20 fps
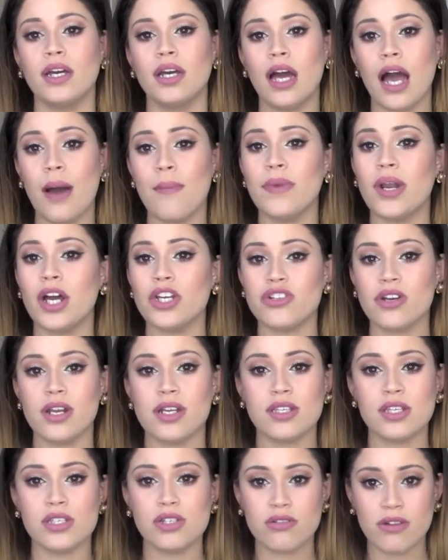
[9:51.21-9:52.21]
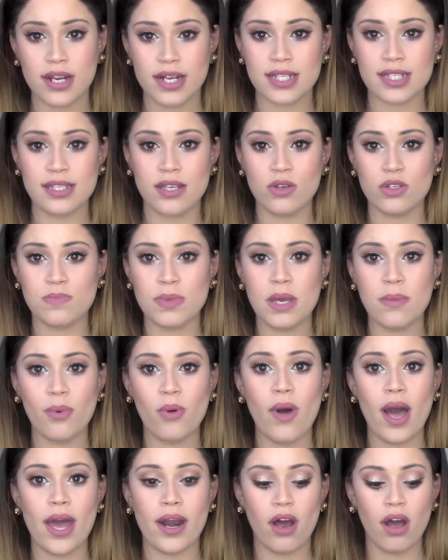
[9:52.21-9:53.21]
I'm not trying to discredit salespeople
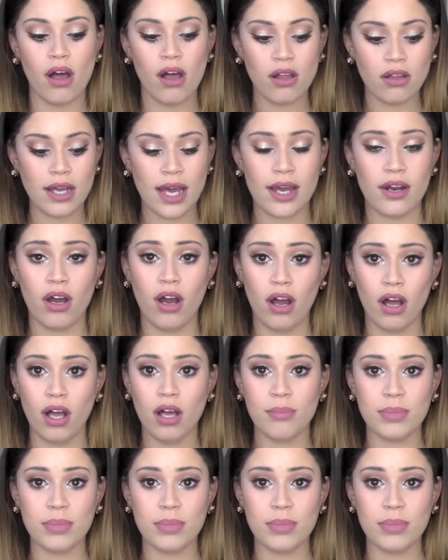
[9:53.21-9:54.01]
at all,